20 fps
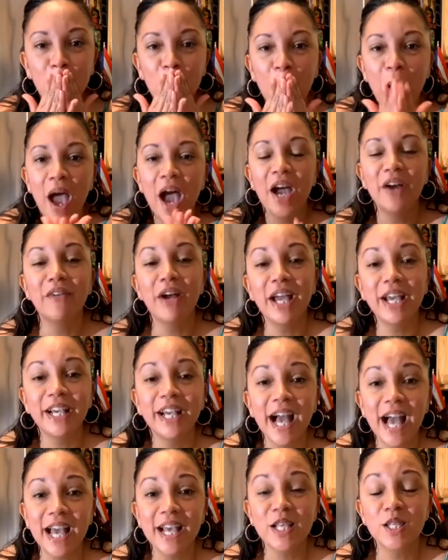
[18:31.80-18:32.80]
All right,
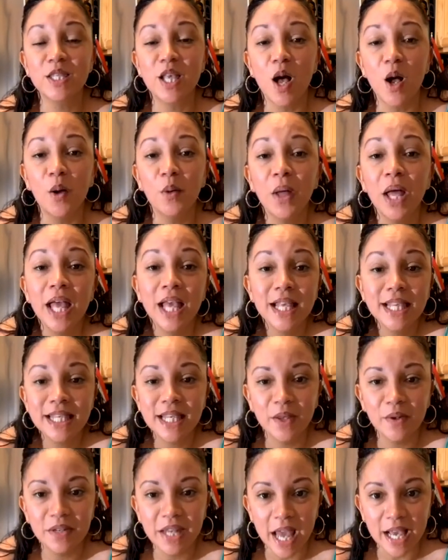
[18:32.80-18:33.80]
guys. So till
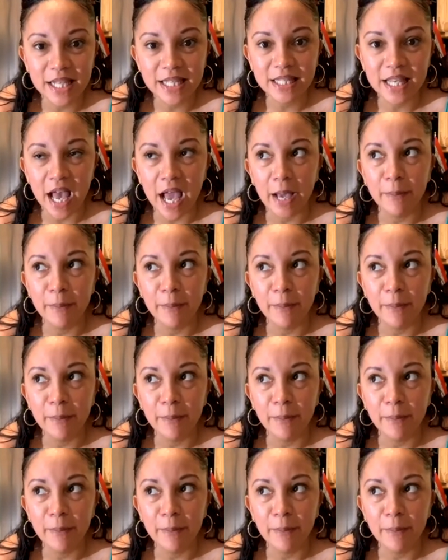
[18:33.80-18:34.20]
next time,